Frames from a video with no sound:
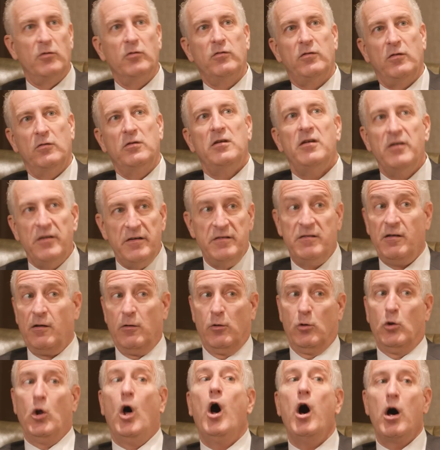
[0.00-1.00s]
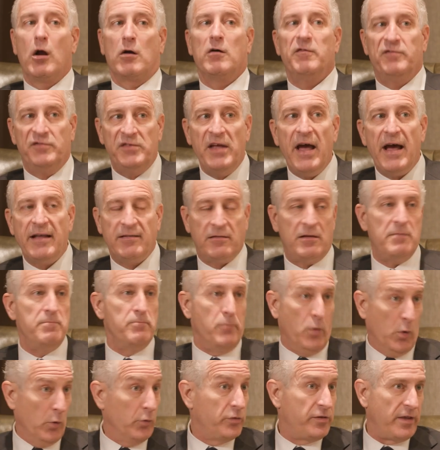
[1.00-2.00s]
Right? So there is a lot of that
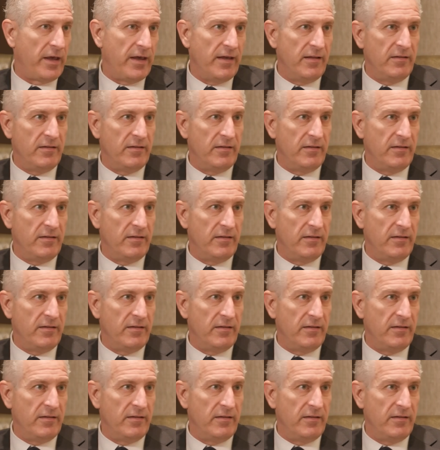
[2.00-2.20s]
in both